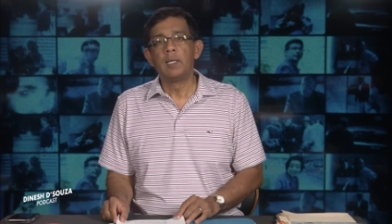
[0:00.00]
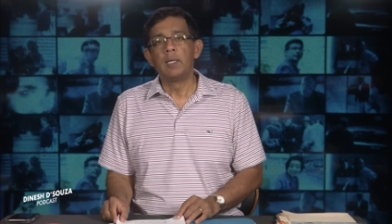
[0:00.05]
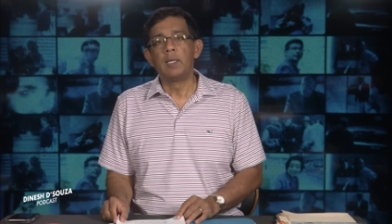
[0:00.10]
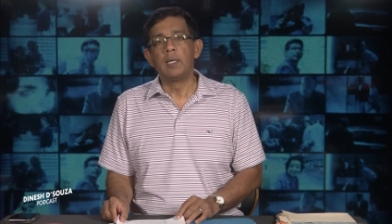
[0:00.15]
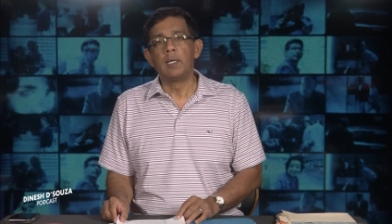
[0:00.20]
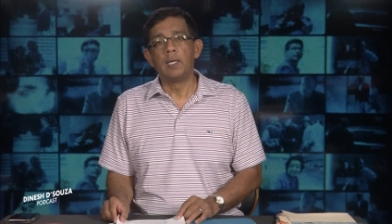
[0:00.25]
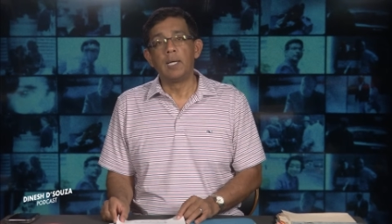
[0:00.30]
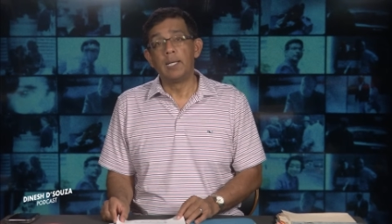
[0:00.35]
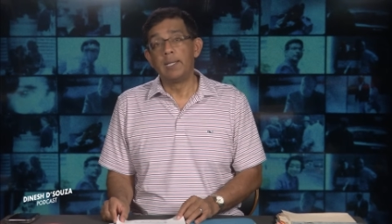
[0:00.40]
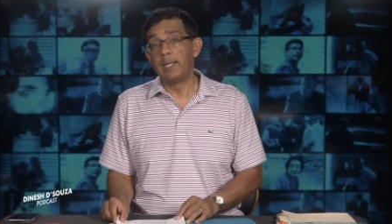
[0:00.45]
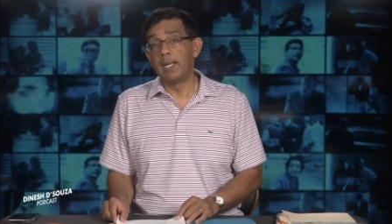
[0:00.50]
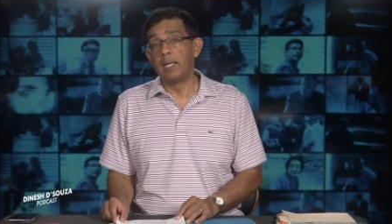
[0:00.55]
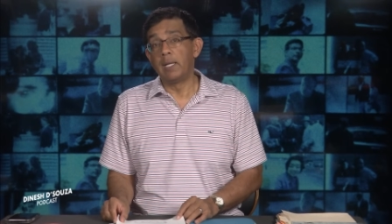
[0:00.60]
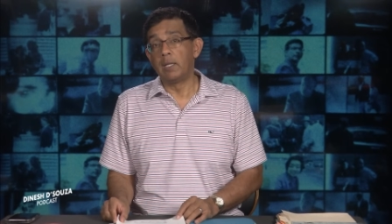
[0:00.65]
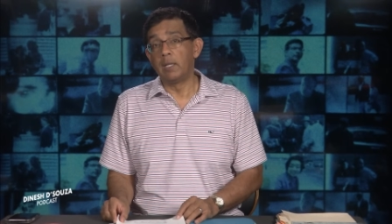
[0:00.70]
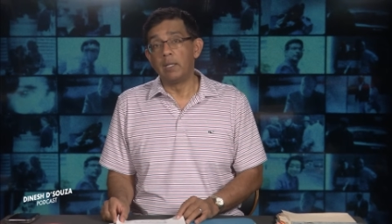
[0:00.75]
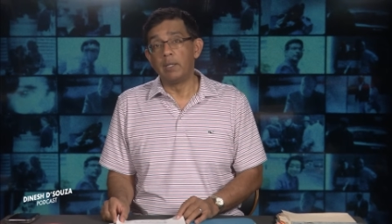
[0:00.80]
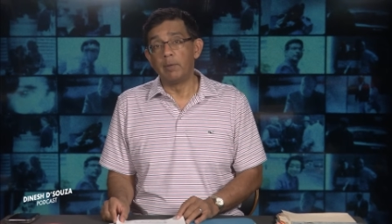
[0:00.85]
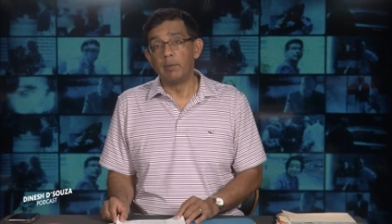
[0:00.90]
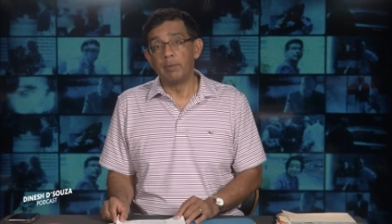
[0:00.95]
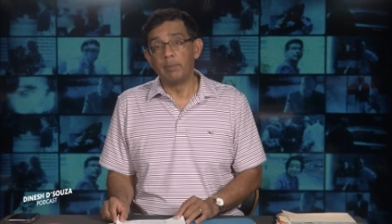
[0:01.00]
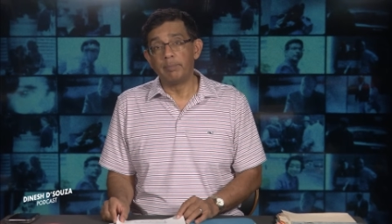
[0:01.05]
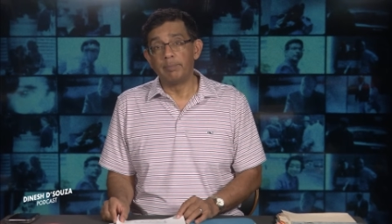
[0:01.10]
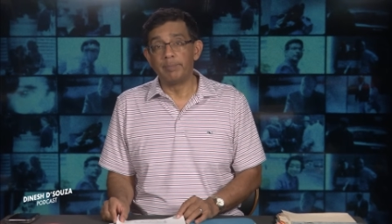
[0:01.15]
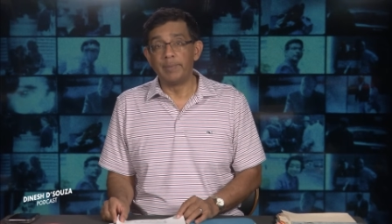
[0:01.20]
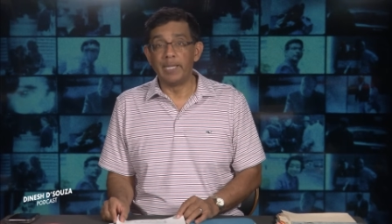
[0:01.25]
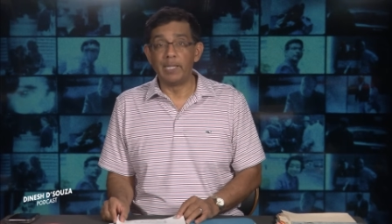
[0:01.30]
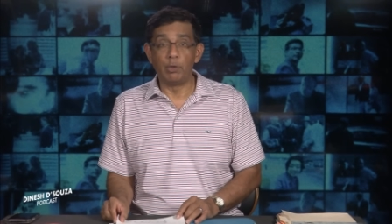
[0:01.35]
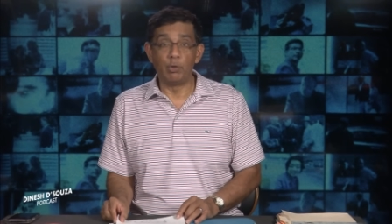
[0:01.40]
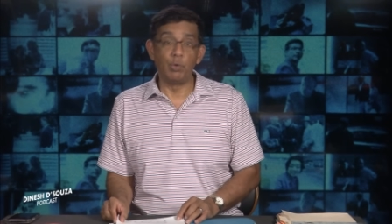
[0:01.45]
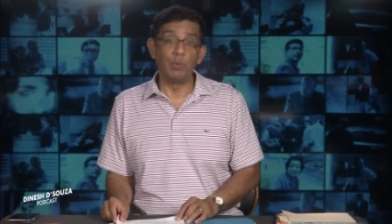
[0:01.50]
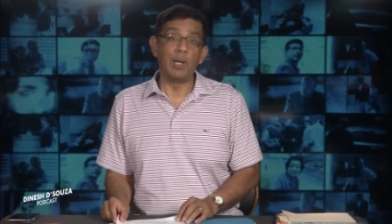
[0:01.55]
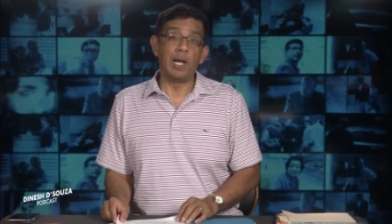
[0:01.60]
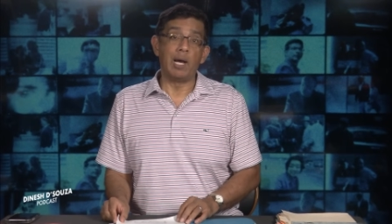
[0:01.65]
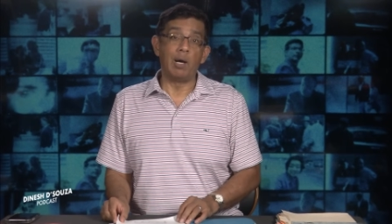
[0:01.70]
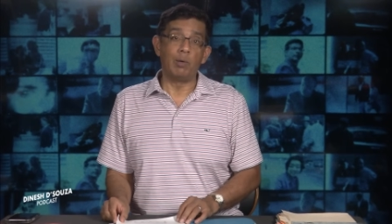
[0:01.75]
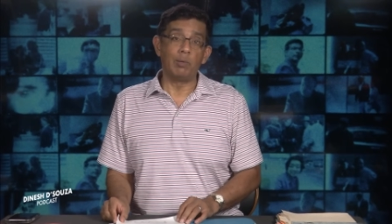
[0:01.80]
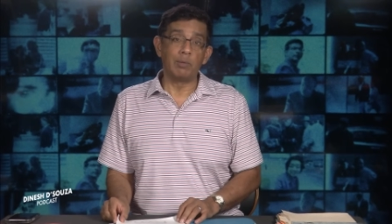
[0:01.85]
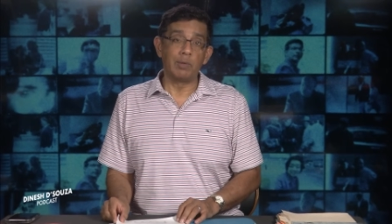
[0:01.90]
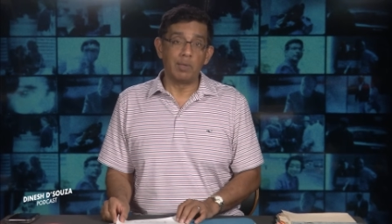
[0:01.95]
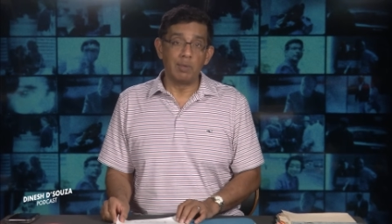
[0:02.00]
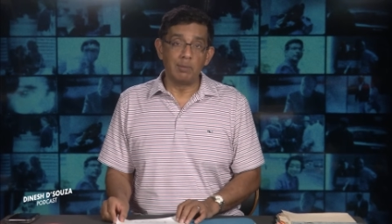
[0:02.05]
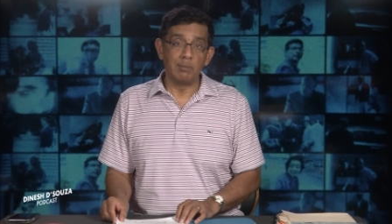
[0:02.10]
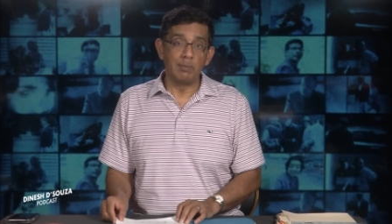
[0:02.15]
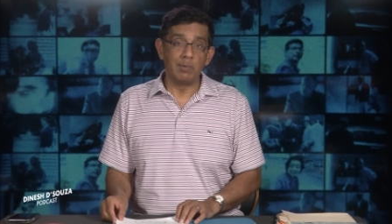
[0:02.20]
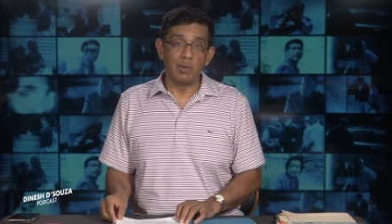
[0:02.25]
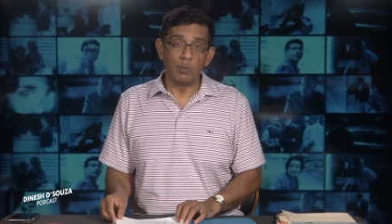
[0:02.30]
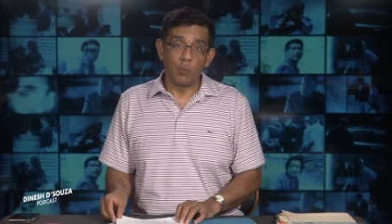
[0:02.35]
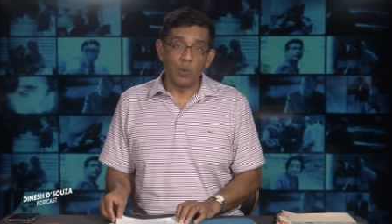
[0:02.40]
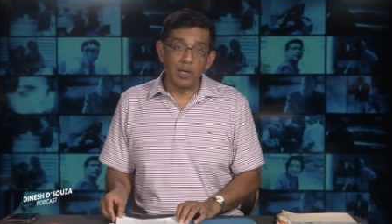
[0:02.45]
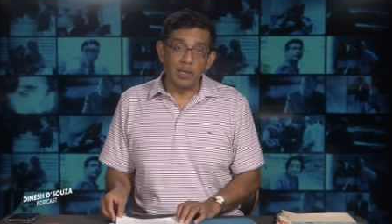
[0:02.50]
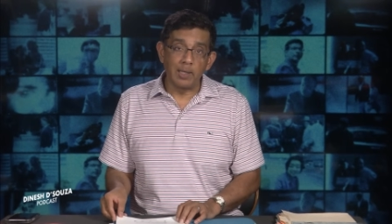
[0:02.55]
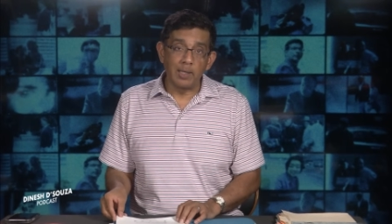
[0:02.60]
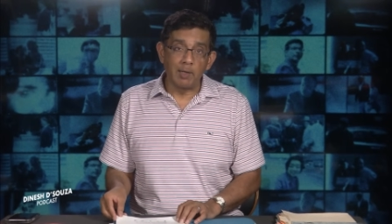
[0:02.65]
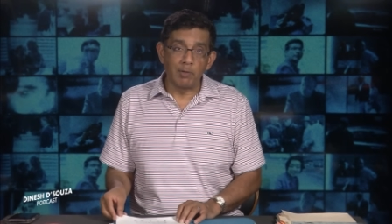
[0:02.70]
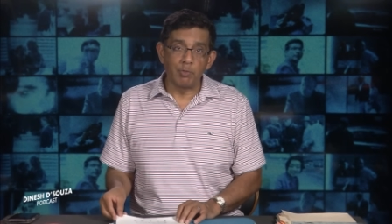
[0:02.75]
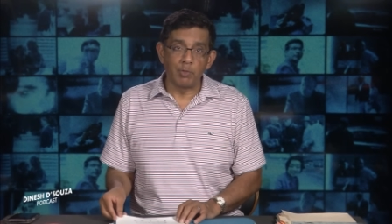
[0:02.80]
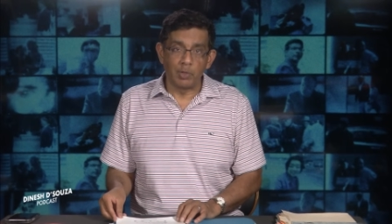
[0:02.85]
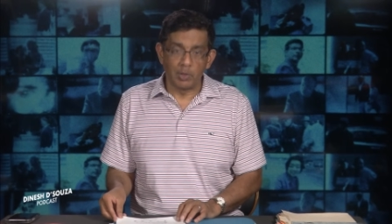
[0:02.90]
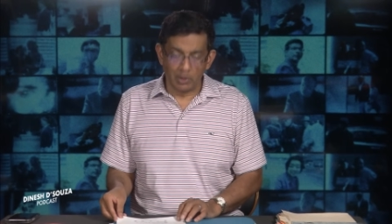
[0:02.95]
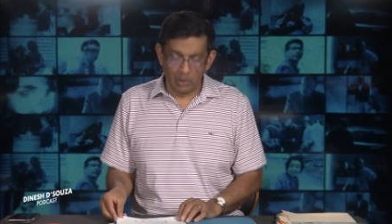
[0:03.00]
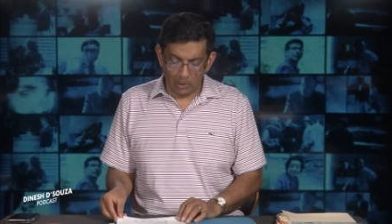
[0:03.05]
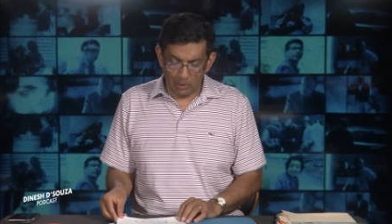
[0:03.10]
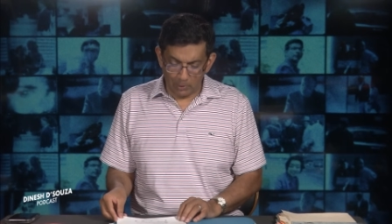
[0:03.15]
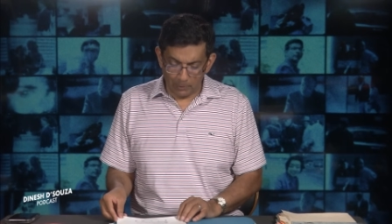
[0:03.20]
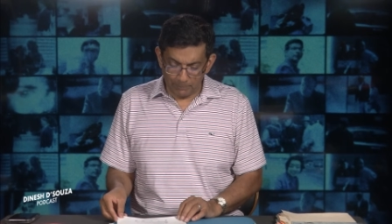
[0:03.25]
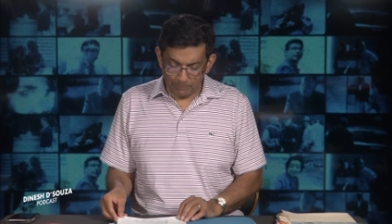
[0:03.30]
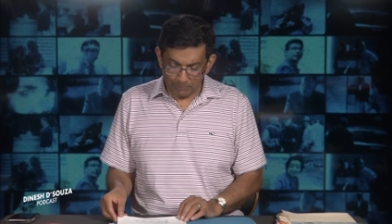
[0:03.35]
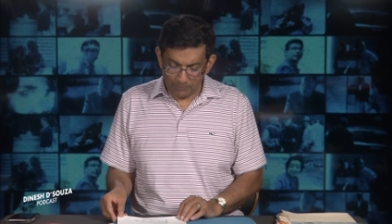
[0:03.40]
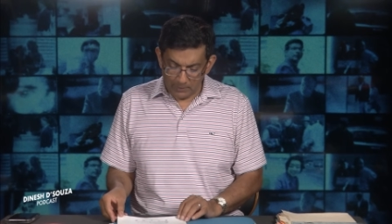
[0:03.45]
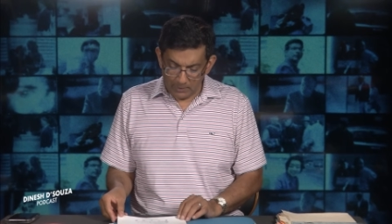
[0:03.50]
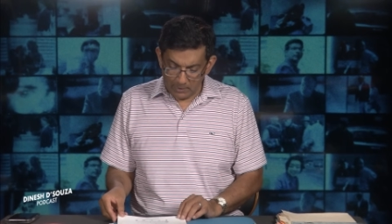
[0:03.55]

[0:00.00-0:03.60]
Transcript: And then it'll be two down and one left to go.